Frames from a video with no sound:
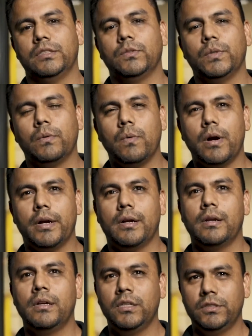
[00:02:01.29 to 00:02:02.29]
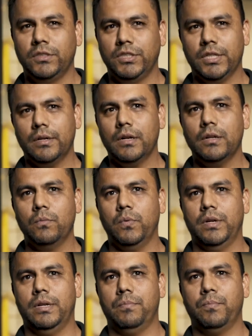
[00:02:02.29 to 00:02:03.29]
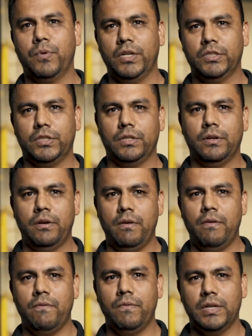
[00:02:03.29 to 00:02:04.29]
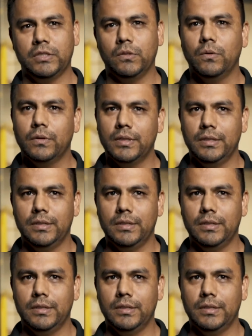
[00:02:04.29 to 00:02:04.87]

is required generally when a pressure vessel